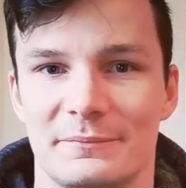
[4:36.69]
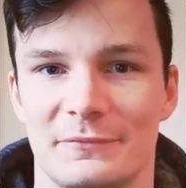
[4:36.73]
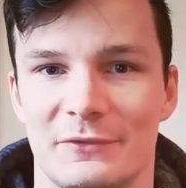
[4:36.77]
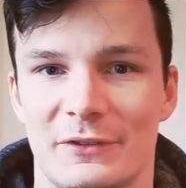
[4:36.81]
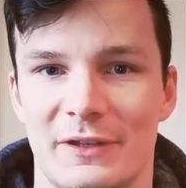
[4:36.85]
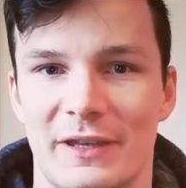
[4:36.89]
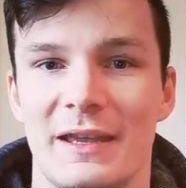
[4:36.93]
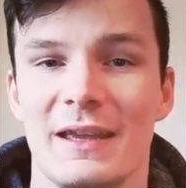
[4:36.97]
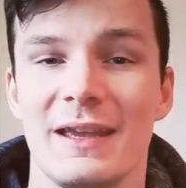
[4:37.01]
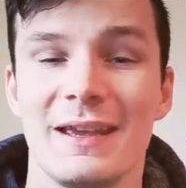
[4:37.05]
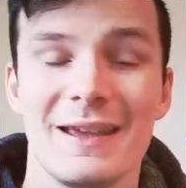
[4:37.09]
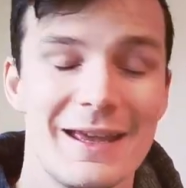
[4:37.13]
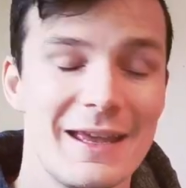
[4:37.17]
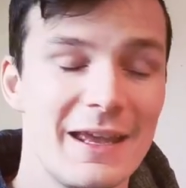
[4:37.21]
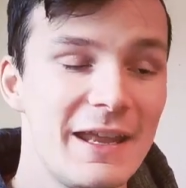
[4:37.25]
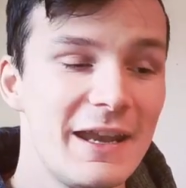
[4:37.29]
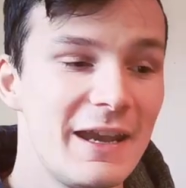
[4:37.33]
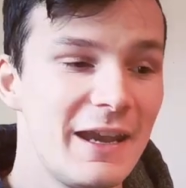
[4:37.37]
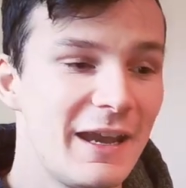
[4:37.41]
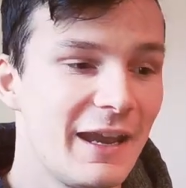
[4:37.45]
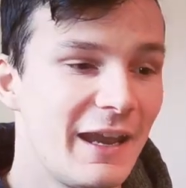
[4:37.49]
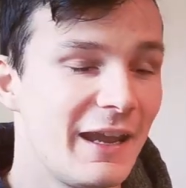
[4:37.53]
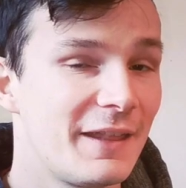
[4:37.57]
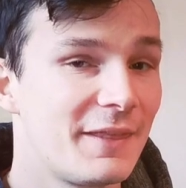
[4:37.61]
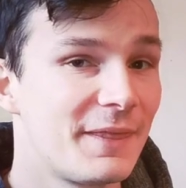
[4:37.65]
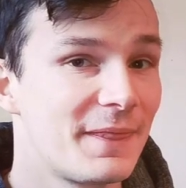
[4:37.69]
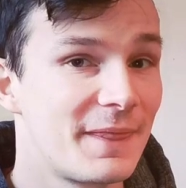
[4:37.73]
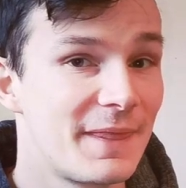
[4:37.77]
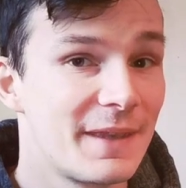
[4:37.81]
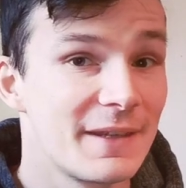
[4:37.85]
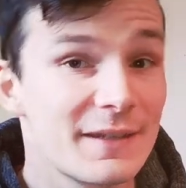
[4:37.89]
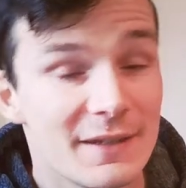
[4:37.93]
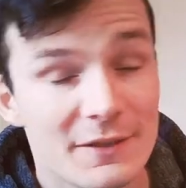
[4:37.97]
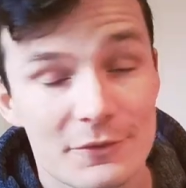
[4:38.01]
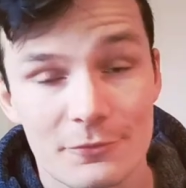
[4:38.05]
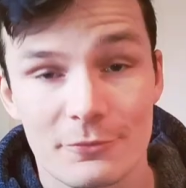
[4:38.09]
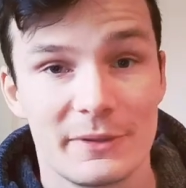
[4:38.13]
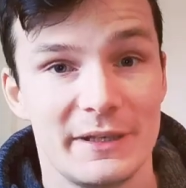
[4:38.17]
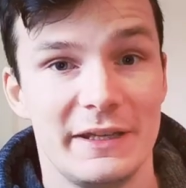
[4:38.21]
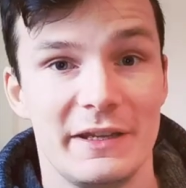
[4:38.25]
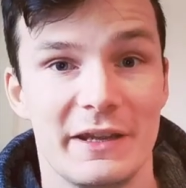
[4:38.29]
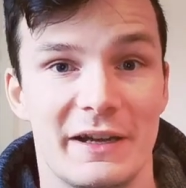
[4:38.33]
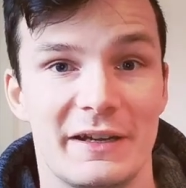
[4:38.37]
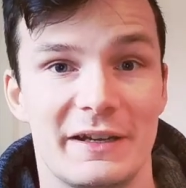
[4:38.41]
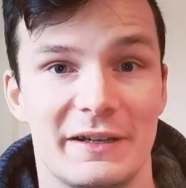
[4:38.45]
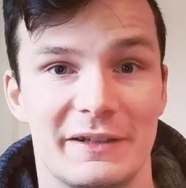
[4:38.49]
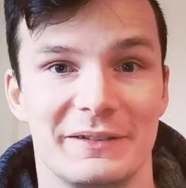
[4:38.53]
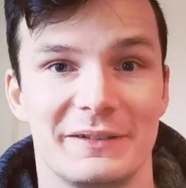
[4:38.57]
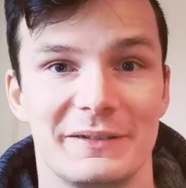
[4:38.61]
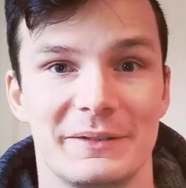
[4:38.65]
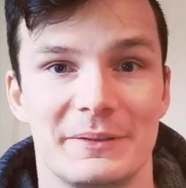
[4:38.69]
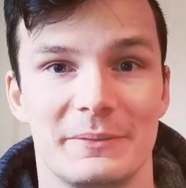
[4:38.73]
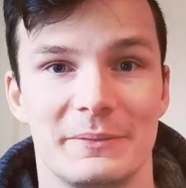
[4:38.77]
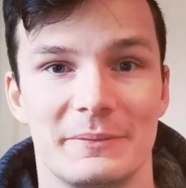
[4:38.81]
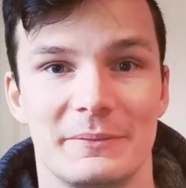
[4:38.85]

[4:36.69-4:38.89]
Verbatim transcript: Okay, and this is really hard